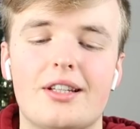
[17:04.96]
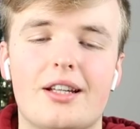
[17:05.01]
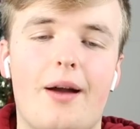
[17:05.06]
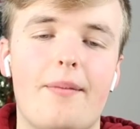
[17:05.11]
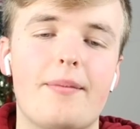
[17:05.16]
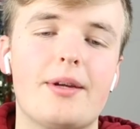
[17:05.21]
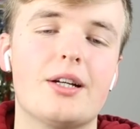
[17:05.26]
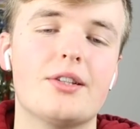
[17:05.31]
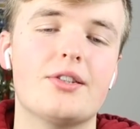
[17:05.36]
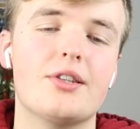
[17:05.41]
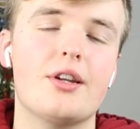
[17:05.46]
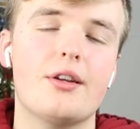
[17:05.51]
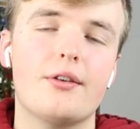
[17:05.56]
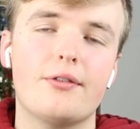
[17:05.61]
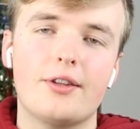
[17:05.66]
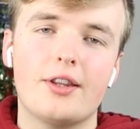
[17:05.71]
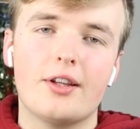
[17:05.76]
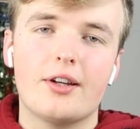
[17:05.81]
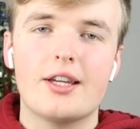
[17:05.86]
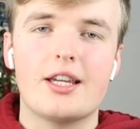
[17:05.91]
thing, I mean, I don't know
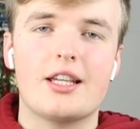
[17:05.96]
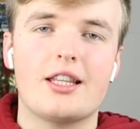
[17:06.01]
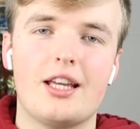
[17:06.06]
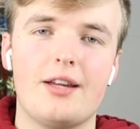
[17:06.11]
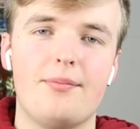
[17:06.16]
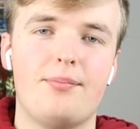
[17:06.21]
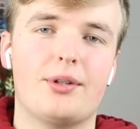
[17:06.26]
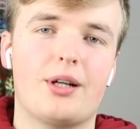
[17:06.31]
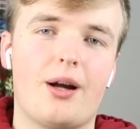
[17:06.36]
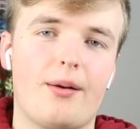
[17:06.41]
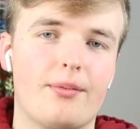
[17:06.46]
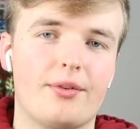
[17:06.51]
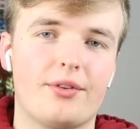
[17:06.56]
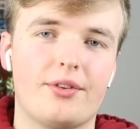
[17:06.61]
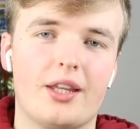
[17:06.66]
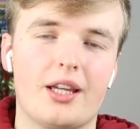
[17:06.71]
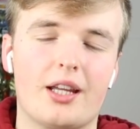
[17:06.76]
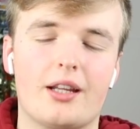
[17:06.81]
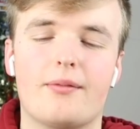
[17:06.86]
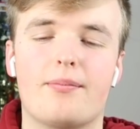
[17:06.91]
if like they've become a
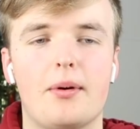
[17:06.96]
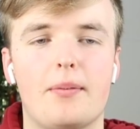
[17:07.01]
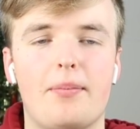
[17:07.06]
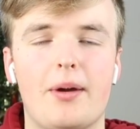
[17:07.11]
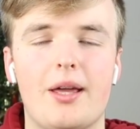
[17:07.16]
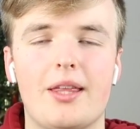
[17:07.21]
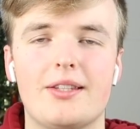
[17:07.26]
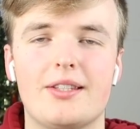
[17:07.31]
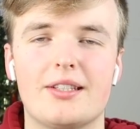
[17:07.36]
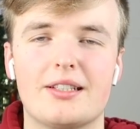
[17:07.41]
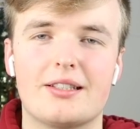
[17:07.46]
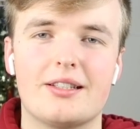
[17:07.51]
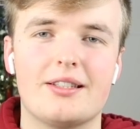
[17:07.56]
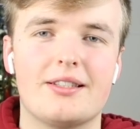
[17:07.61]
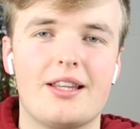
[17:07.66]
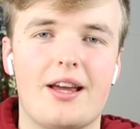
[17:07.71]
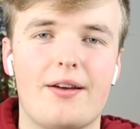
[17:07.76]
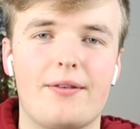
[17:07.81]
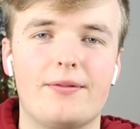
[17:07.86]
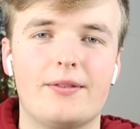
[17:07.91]
thing, but Benedict is
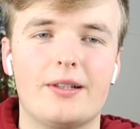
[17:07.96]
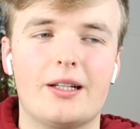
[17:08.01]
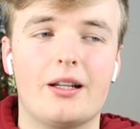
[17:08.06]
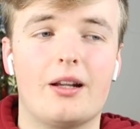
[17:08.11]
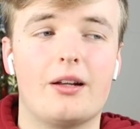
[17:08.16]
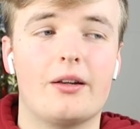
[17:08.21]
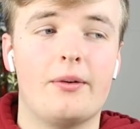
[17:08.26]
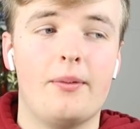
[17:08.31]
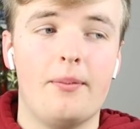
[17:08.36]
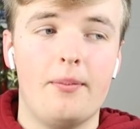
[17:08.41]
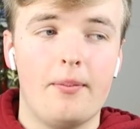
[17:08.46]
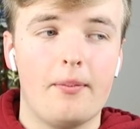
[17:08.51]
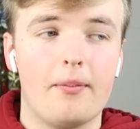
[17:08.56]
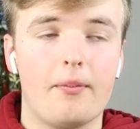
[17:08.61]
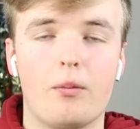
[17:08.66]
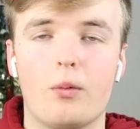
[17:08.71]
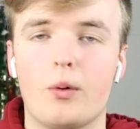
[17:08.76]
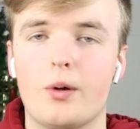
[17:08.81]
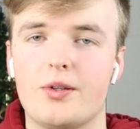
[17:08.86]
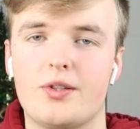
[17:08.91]
definitely like,
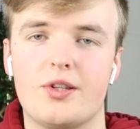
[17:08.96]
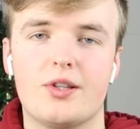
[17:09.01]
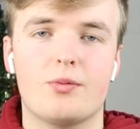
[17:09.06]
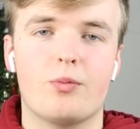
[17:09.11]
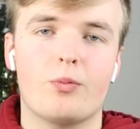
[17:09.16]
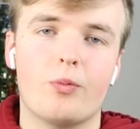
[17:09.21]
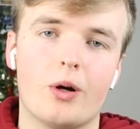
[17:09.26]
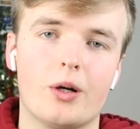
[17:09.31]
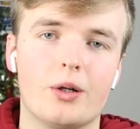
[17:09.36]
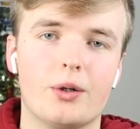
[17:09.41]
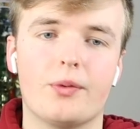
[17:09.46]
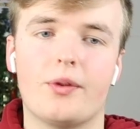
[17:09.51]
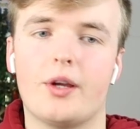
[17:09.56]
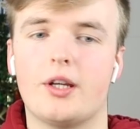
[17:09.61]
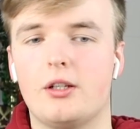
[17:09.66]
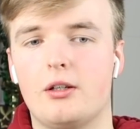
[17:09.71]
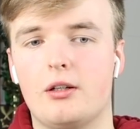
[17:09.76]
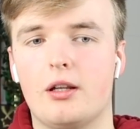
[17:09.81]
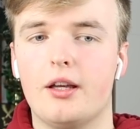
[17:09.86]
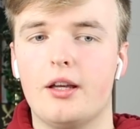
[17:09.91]
hmm, what is this world that you